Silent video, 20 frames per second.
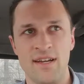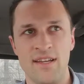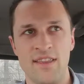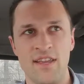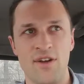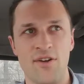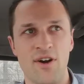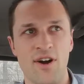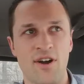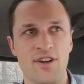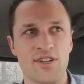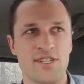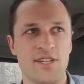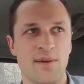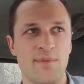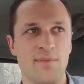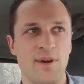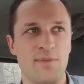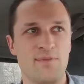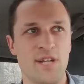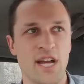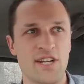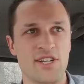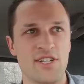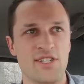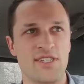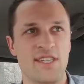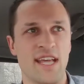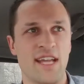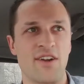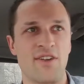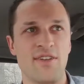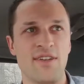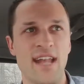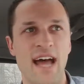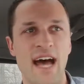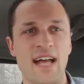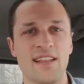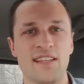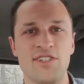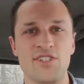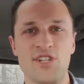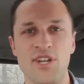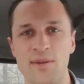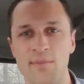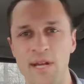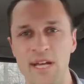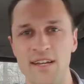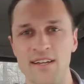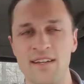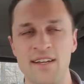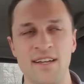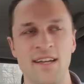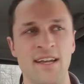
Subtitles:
There are some objections that are not legitimate.